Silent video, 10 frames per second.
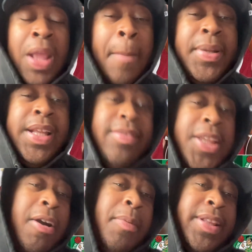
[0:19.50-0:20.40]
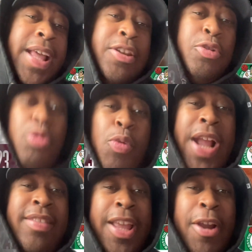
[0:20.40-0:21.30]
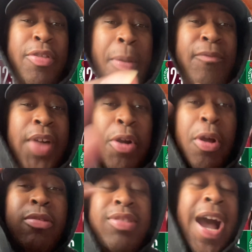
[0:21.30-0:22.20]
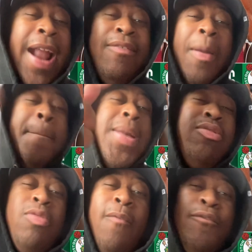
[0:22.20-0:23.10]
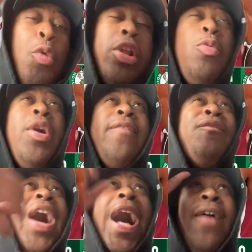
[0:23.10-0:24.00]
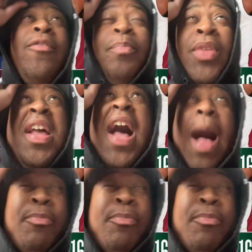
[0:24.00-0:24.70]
But let's talk about that dude right there in the photo. Donovan Mitchell 41 and 5. I'm